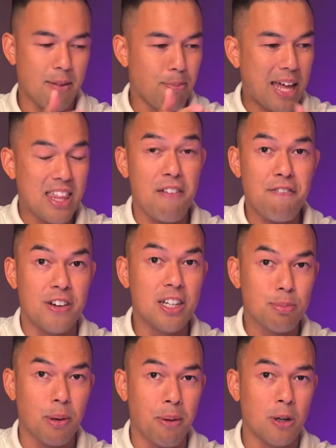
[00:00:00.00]
And by that
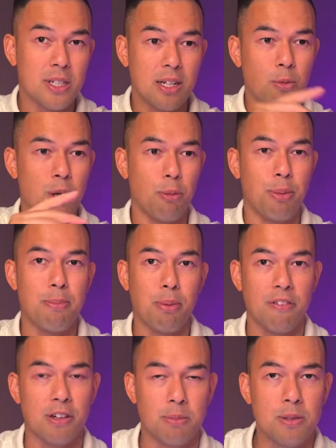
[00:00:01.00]
first promotion, we will be
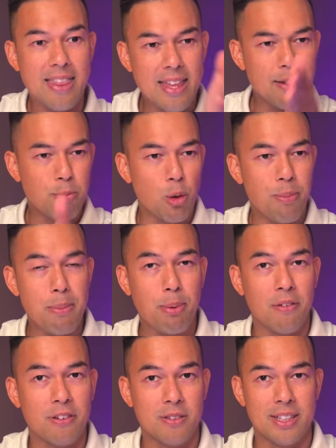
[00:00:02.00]
profitable. And then we'll be
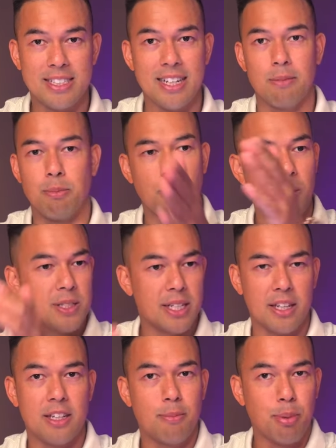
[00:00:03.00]
profitable on the second
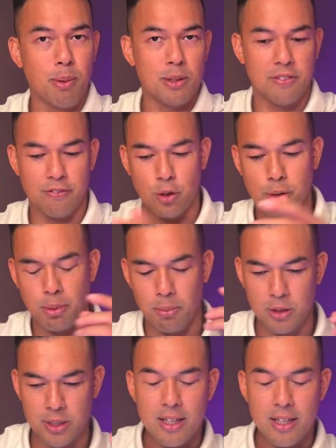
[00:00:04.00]
promotion, third promotion, fourth promotion.